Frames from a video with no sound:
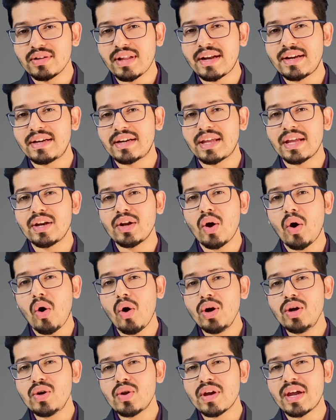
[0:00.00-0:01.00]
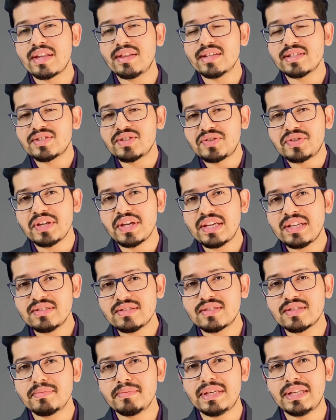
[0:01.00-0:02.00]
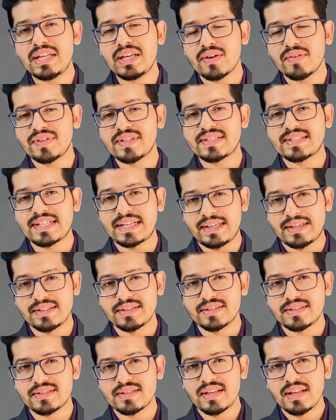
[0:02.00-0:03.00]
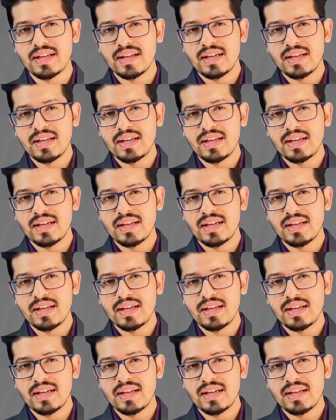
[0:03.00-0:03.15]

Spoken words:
that it can altogether change the meaning of the sentence.